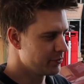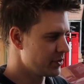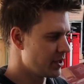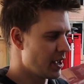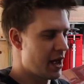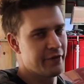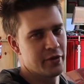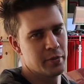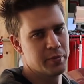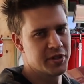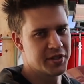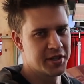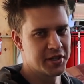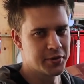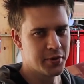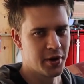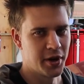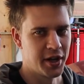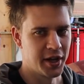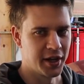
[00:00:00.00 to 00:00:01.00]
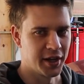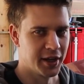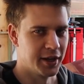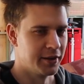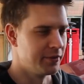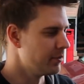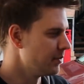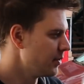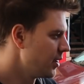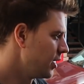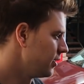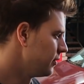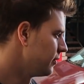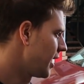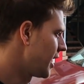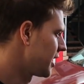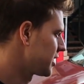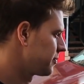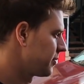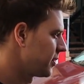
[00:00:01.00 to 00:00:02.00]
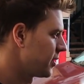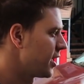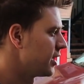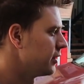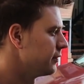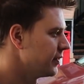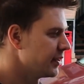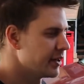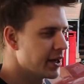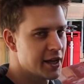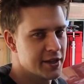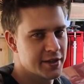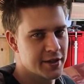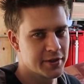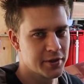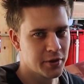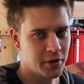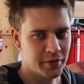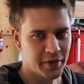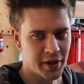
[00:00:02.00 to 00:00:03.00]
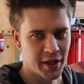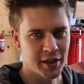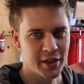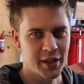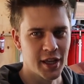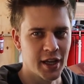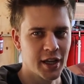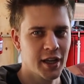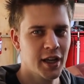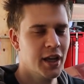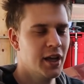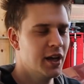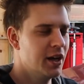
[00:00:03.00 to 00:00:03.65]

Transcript: have the business running and aspirated V8s are sort of our thing,